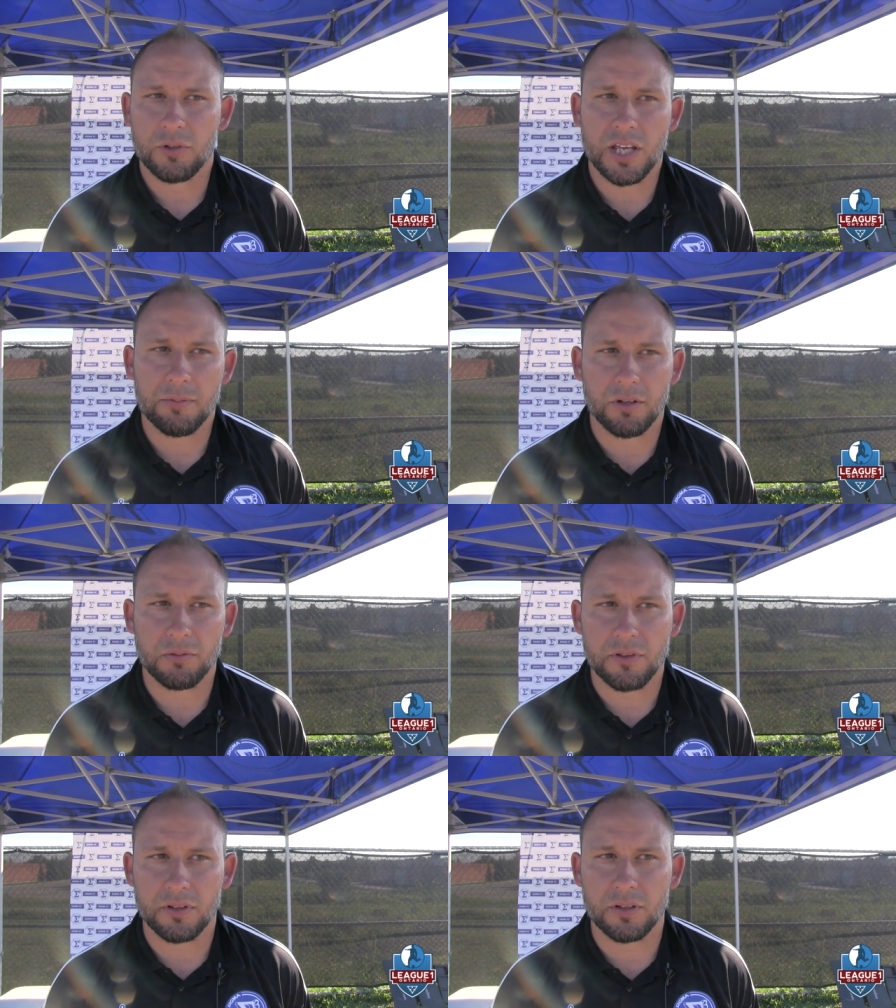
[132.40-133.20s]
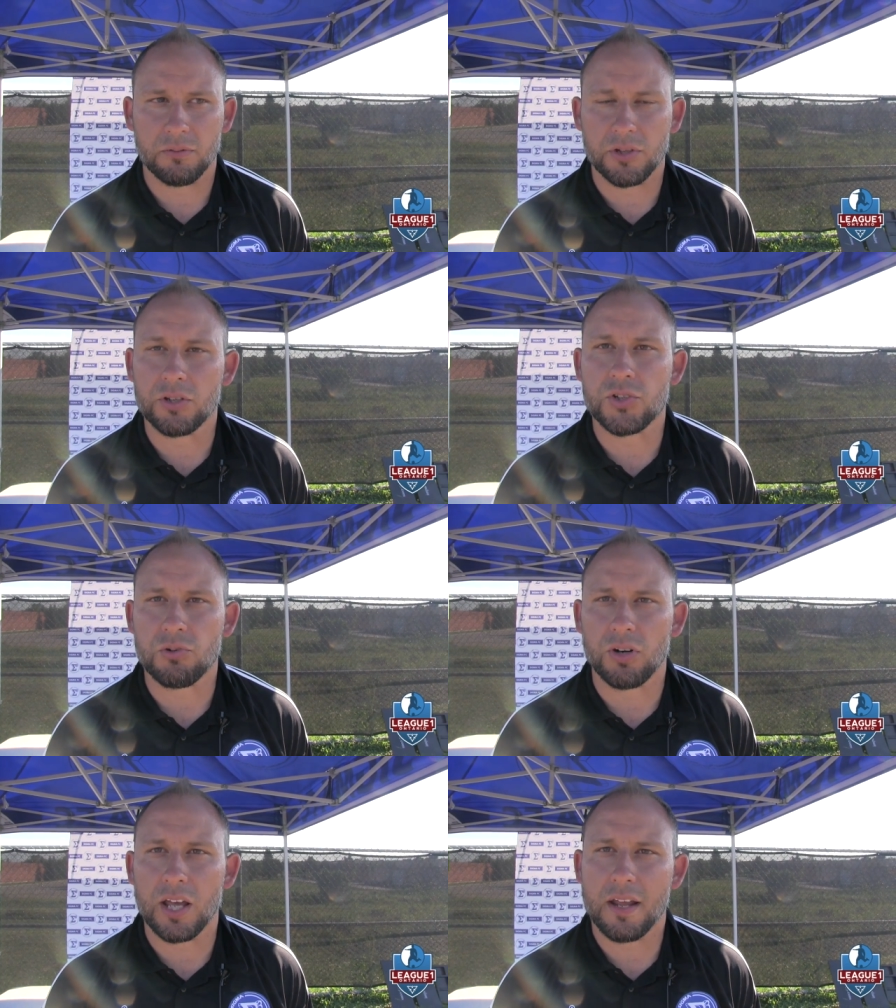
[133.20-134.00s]
we came out with a, with a good
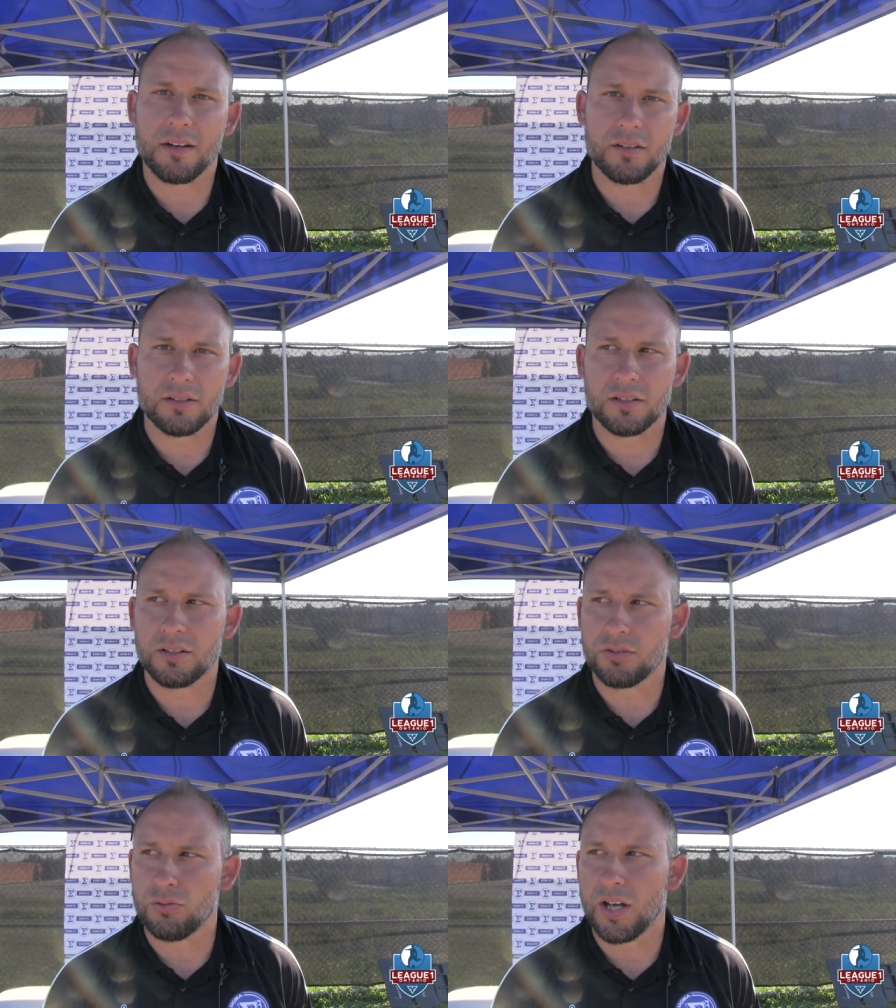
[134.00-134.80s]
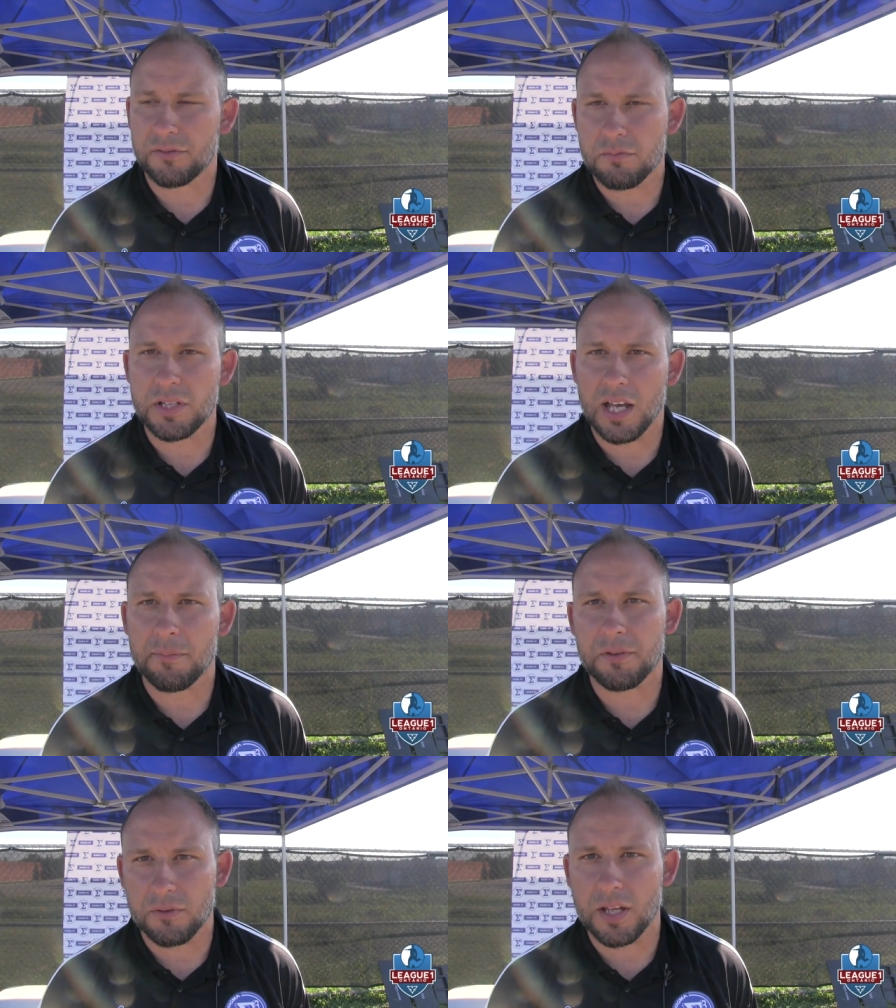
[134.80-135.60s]
scoreline, and uh, you have to be
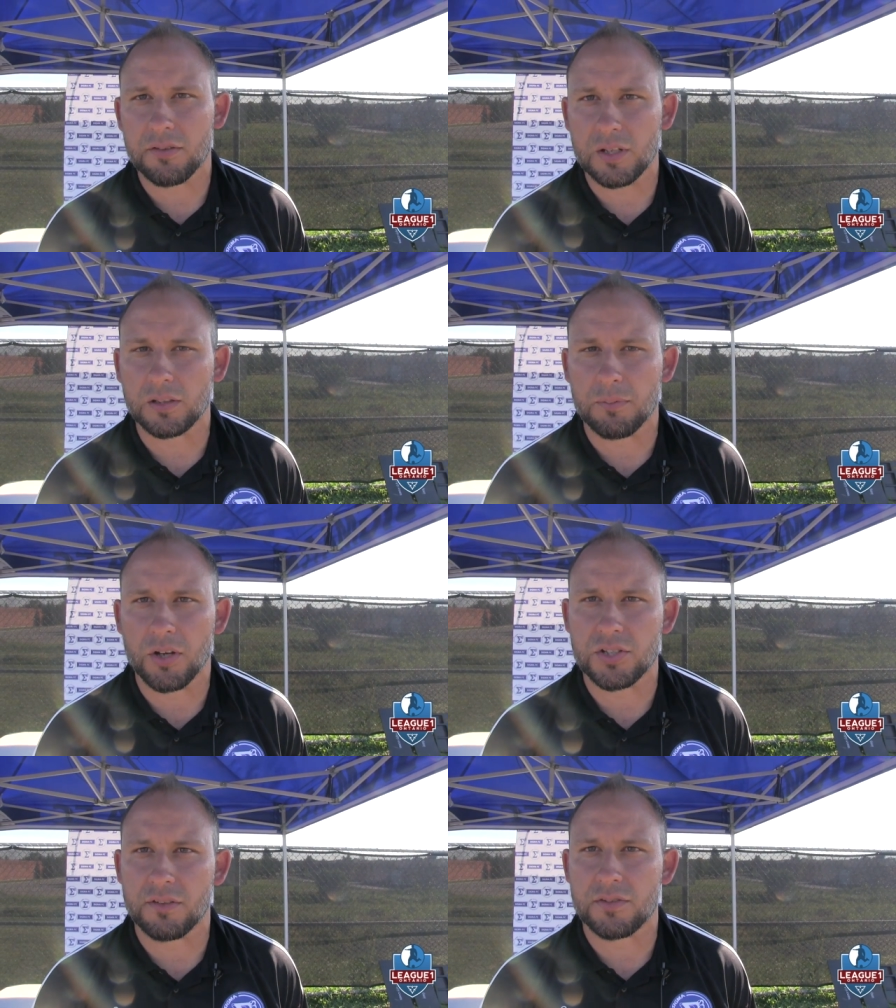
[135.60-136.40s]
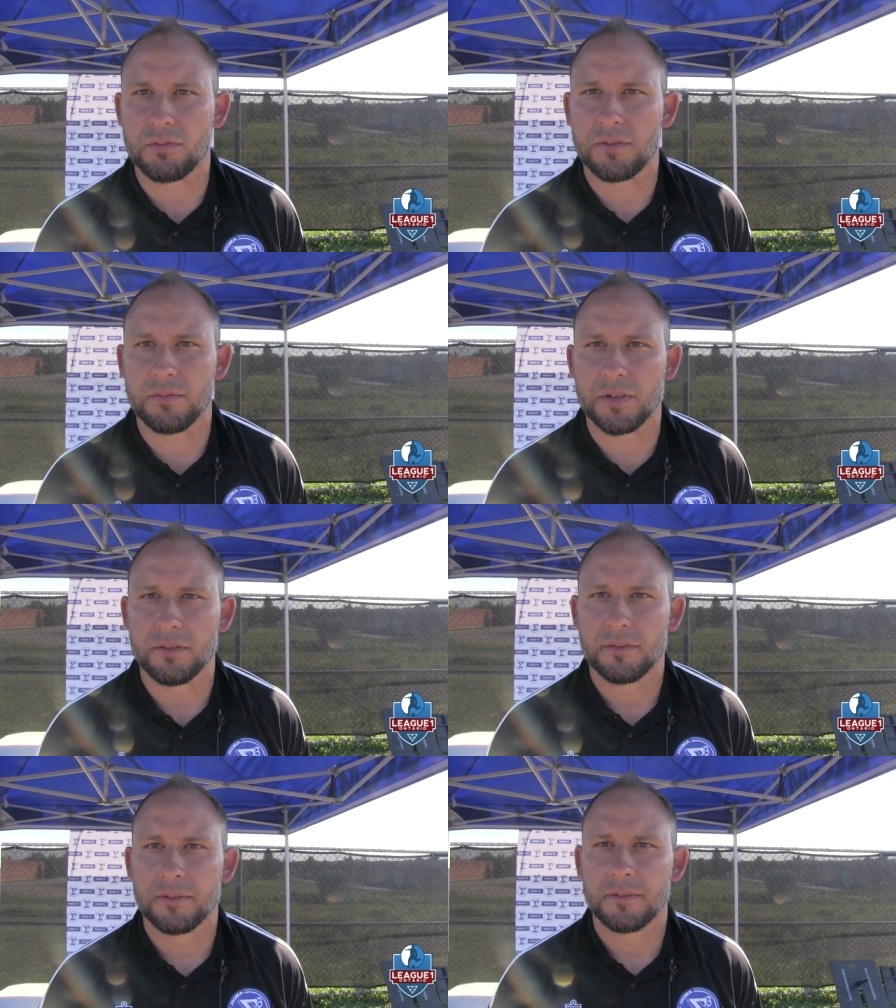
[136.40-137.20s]
happy for that and take the positives away from it.